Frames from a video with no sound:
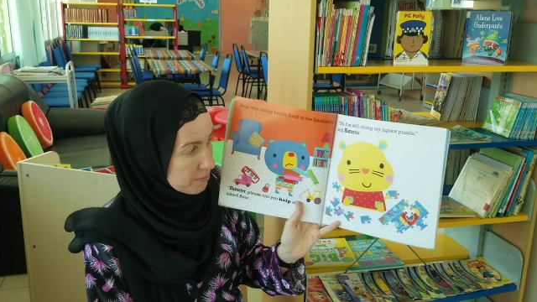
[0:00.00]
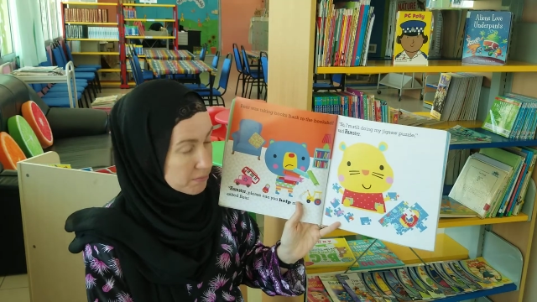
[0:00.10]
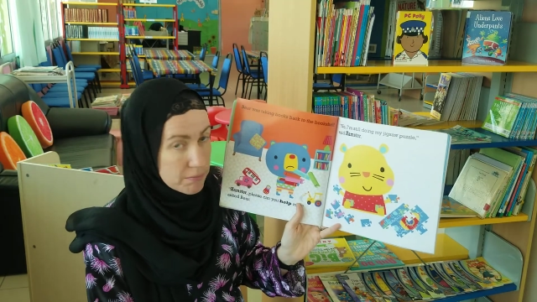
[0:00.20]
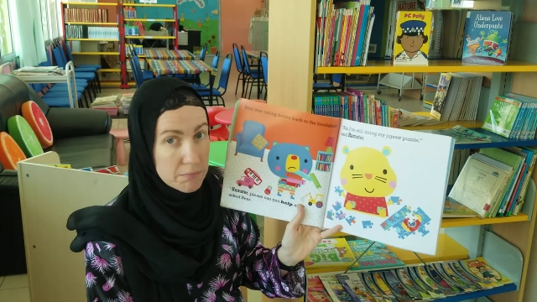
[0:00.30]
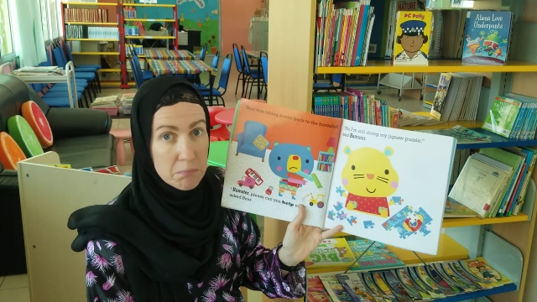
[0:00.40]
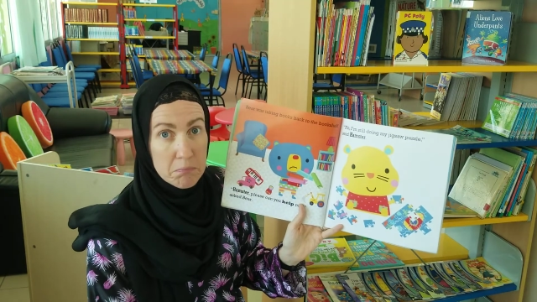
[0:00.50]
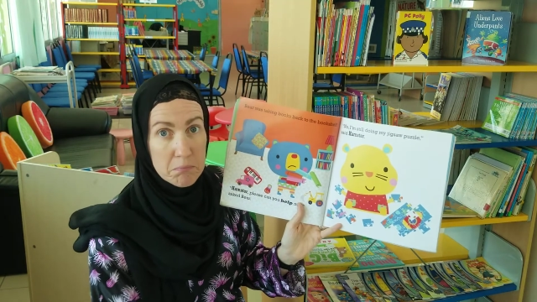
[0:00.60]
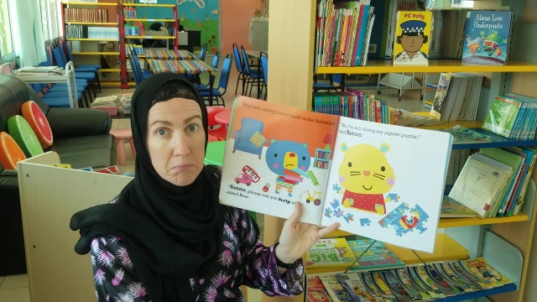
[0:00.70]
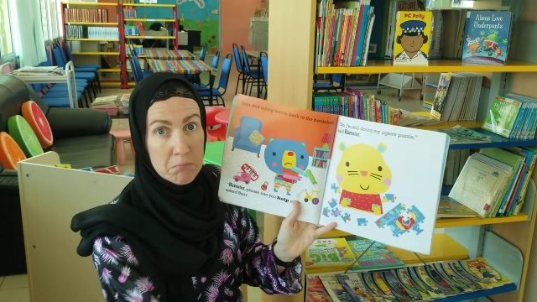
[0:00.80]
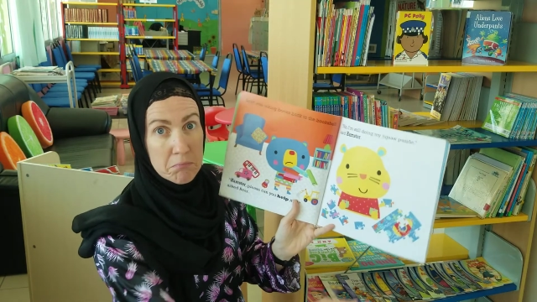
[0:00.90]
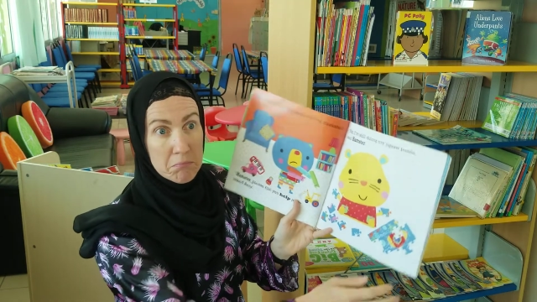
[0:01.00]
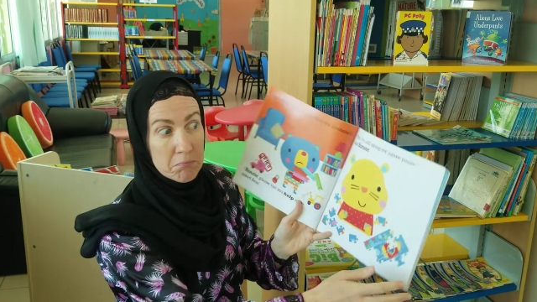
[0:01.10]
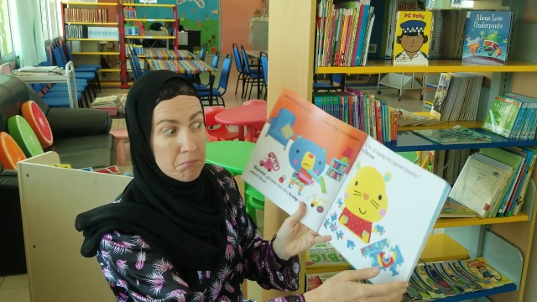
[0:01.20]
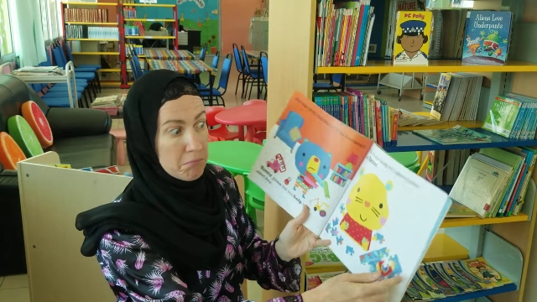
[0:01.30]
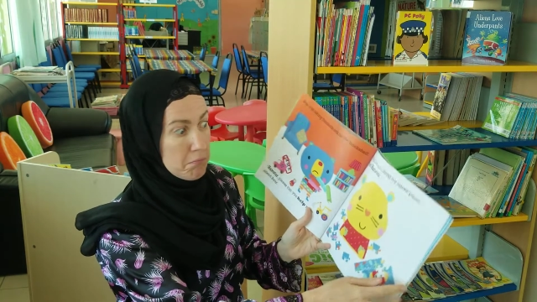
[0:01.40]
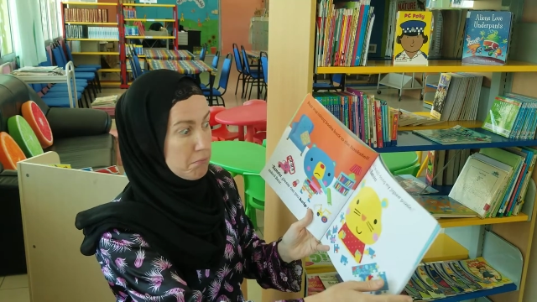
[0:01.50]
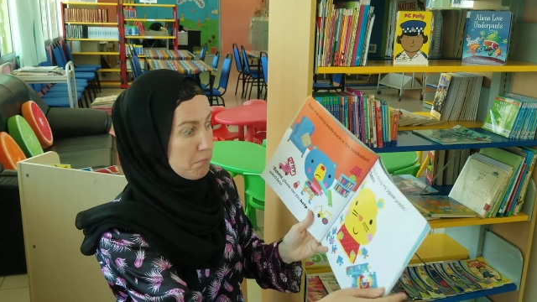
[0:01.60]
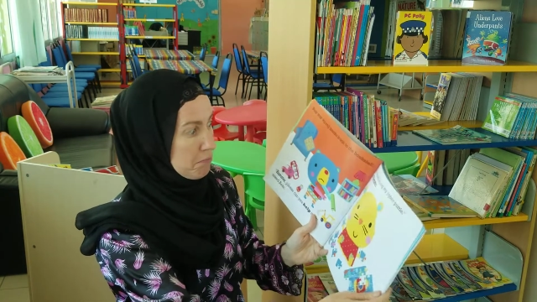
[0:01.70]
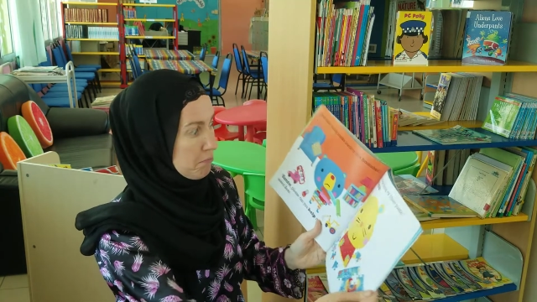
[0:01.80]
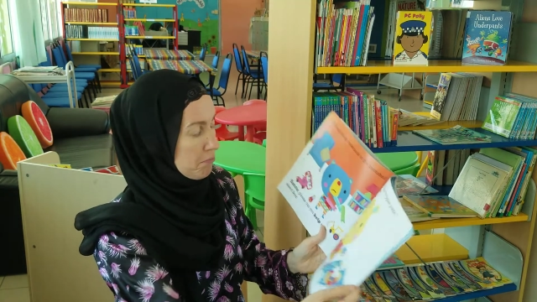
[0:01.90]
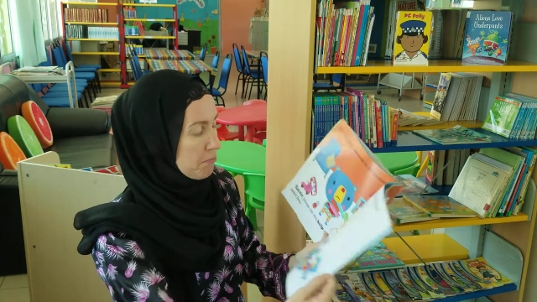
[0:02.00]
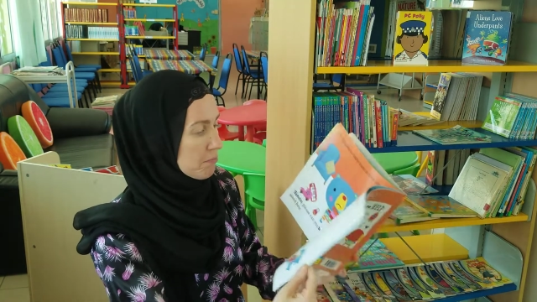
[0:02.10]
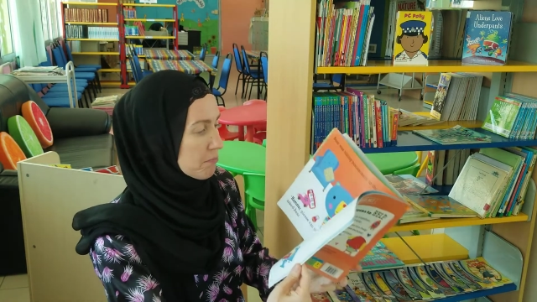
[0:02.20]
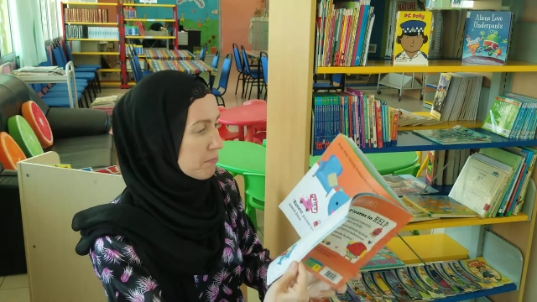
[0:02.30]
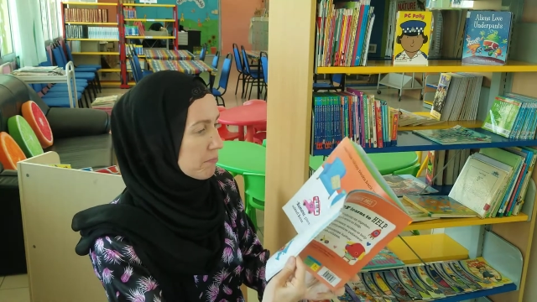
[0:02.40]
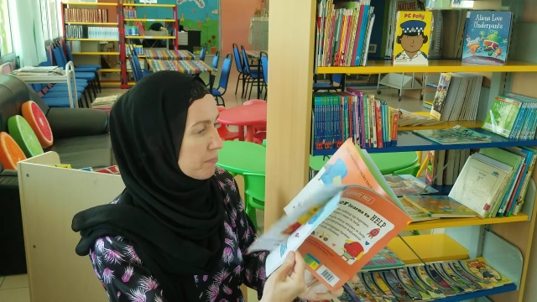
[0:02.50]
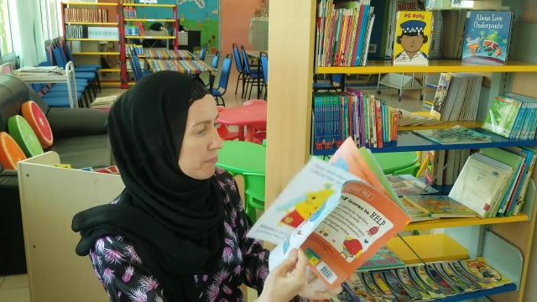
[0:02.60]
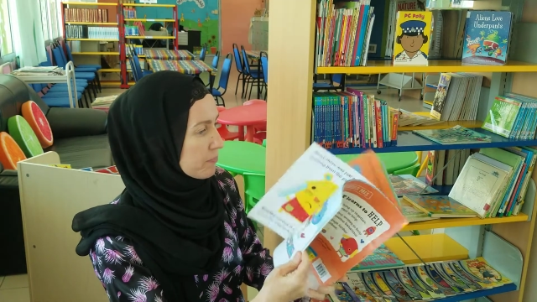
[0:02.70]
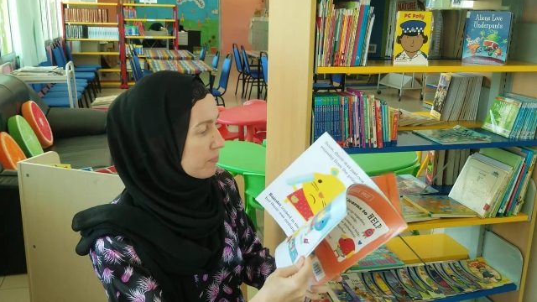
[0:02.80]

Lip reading: (no one is talking)